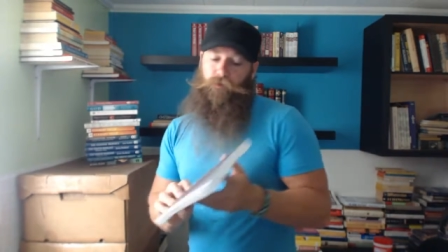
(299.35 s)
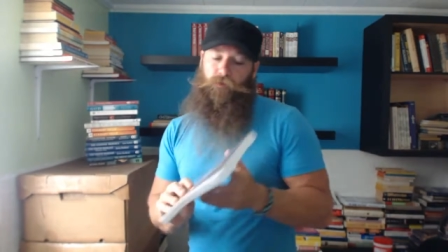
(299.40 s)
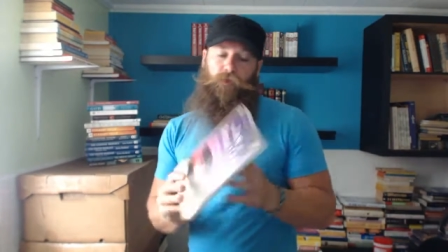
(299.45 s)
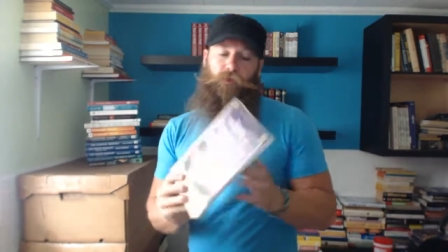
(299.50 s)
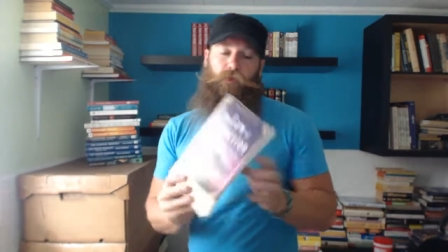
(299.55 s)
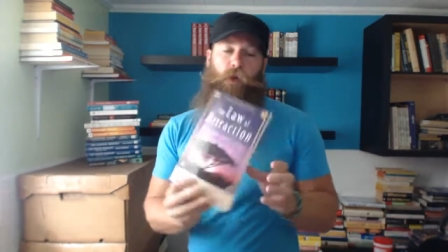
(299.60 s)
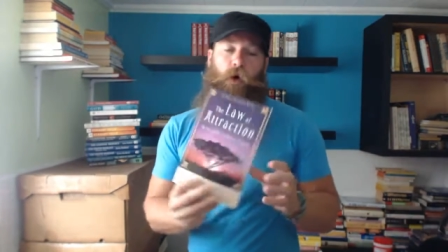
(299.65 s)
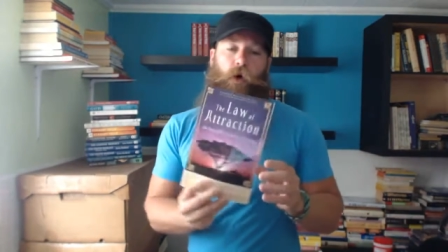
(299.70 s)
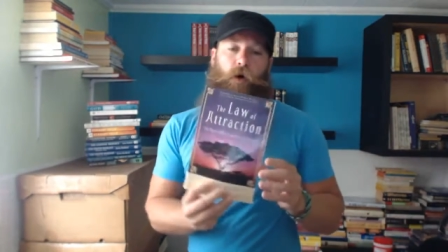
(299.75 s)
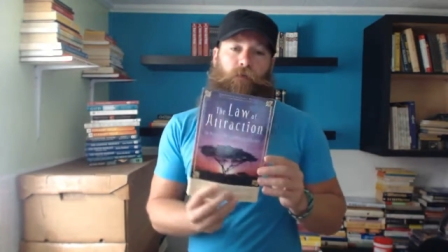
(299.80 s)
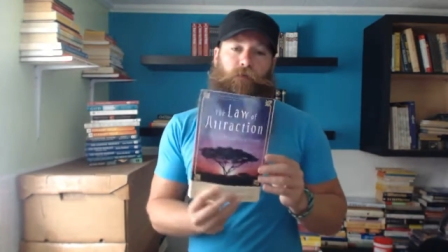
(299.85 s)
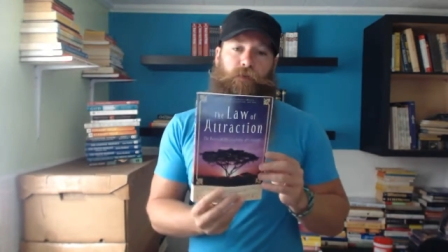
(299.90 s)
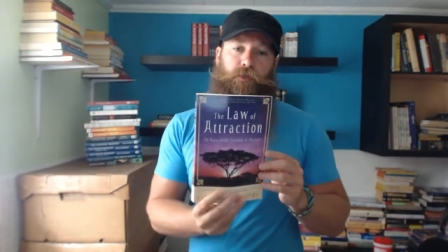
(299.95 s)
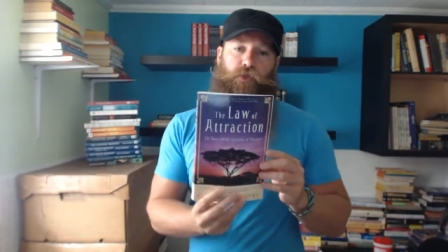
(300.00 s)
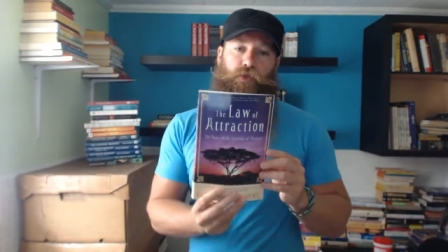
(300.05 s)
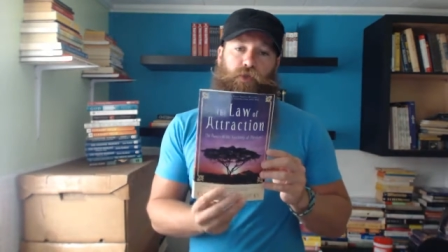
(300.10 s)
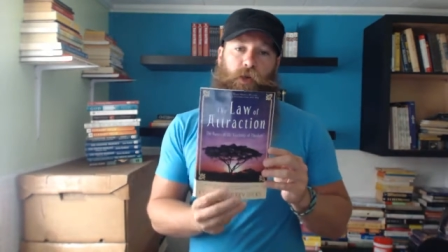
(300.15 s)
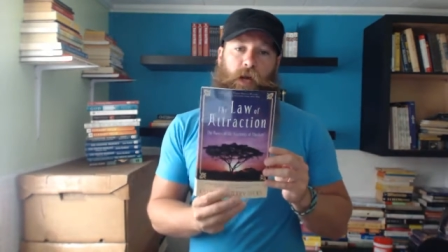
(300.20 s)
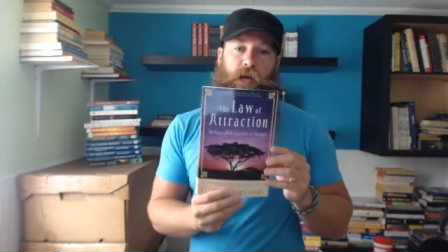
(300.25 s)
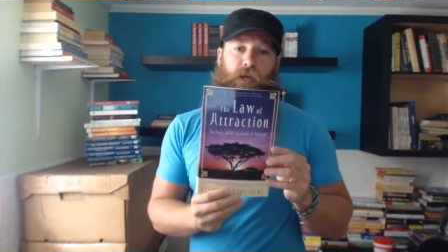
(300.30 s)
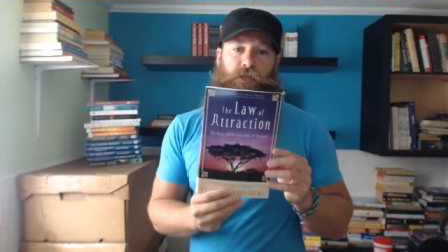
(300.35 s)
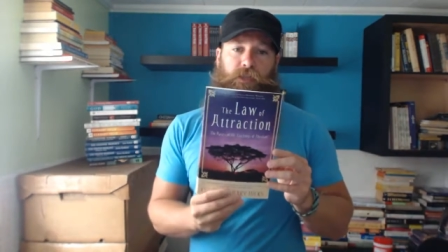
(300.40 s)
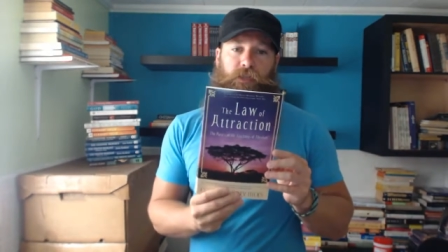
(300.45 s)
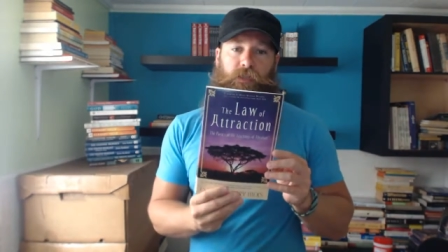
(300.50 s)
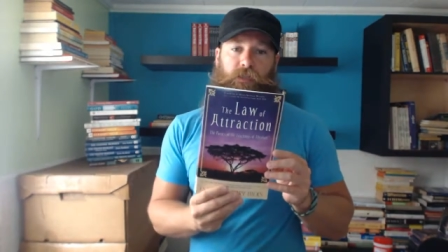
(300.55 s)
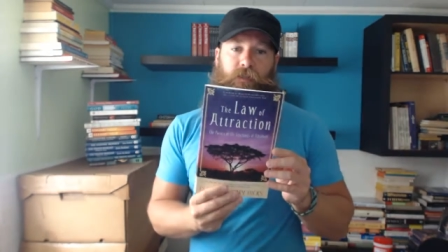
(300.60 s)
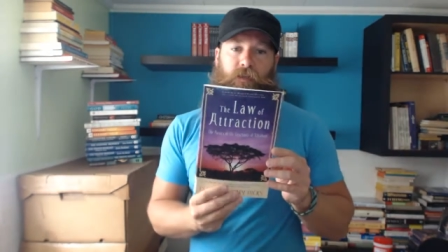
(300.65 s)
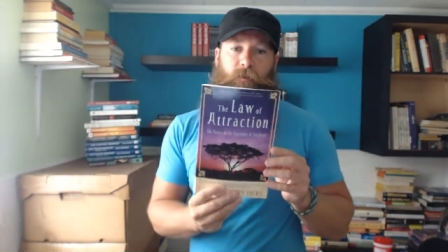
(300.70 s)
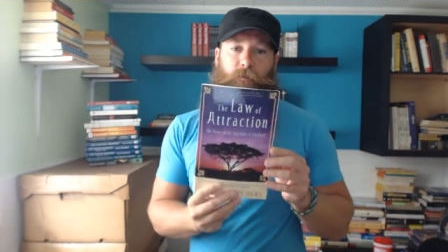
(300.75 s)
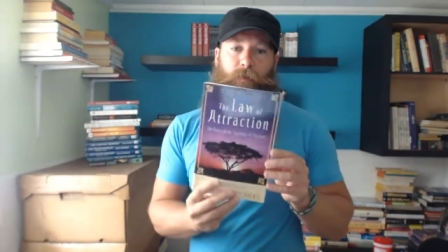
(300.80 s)
The Law of
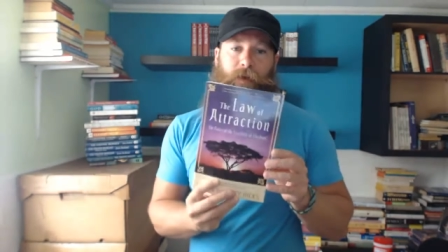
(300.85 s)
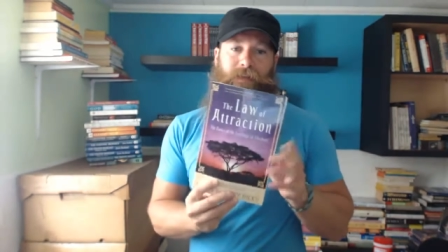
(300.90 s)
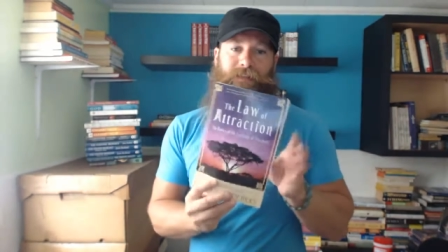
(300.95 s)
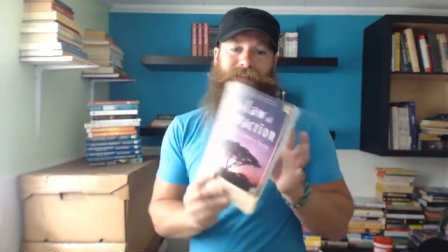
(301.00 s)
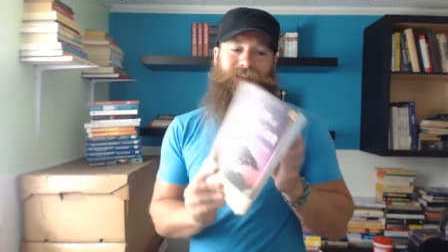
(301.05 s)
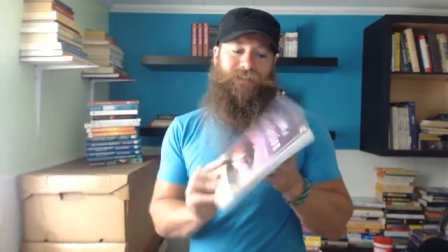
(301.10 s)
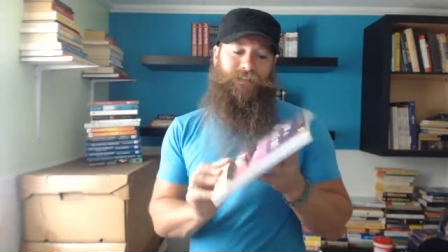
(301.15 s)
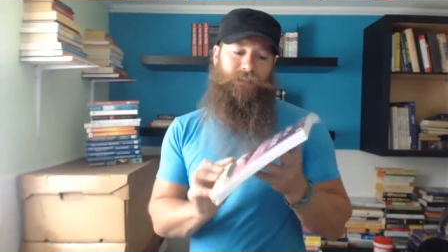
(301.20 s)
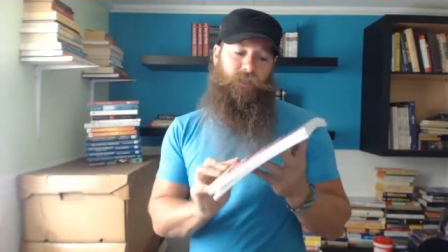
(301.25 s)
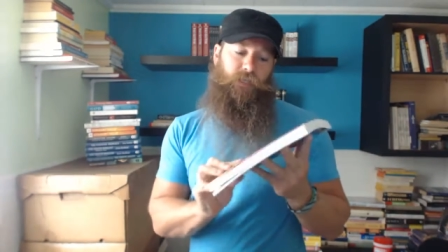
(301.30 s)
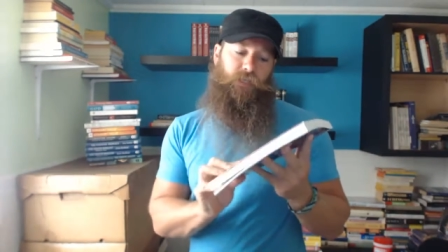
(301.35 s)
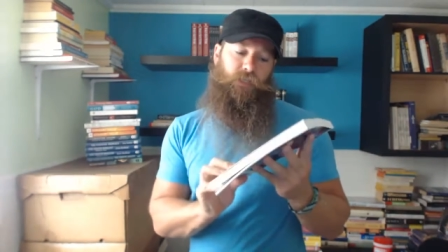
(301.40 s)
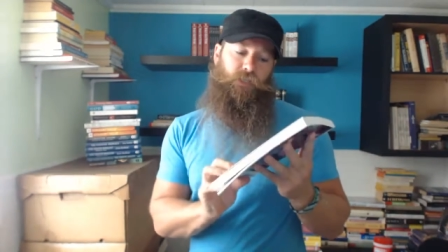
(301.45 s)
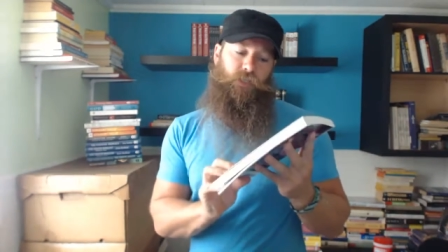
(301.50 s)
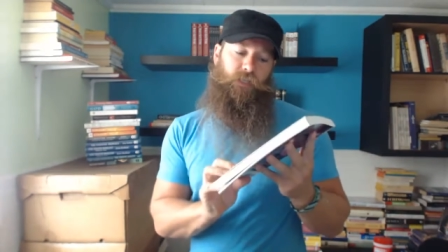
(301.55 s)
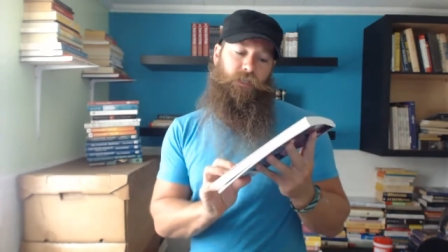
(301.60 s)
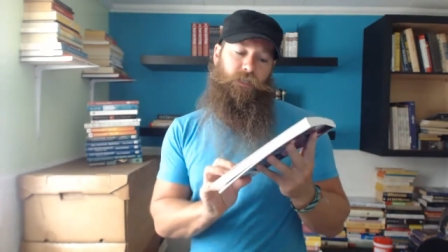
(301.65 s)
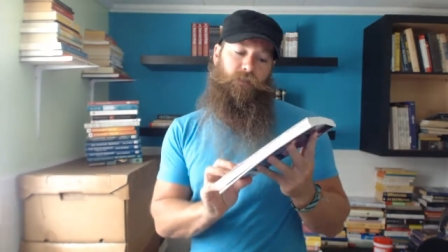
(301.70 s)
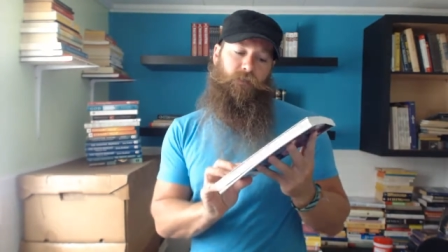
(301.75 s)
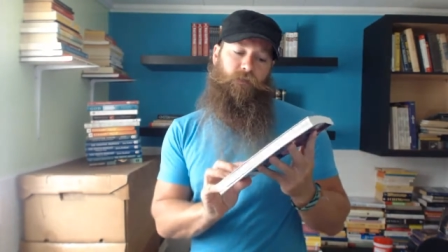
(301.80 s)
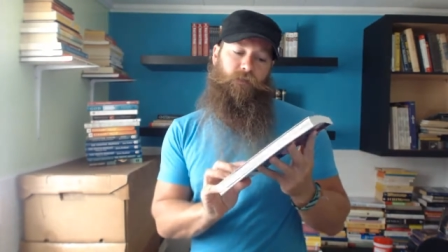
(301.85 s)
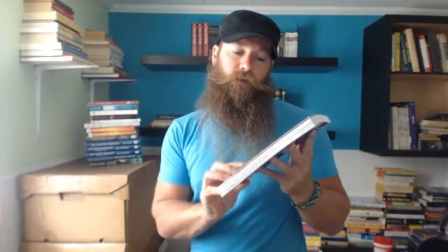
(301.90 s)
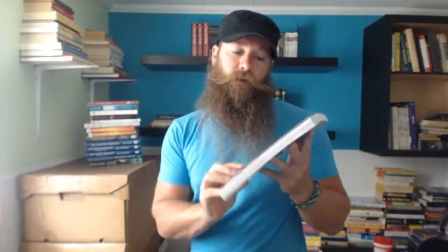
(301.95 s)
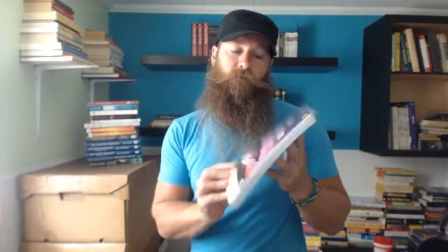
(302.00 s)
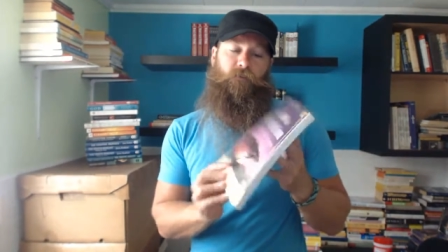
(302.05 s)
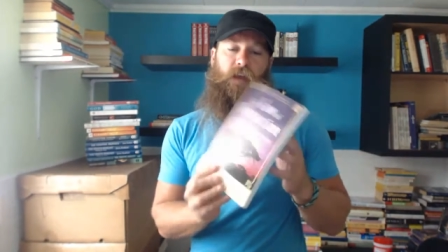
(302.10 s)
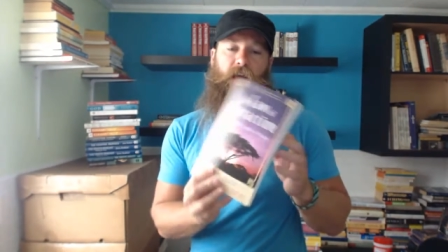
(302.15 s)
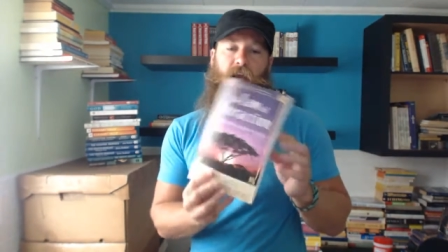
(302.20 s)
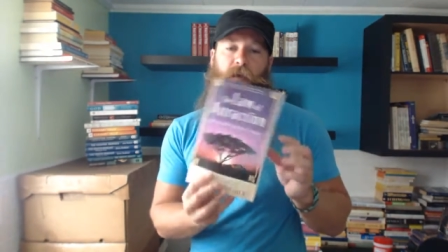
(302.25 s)
Attraction, the Basic Teachings of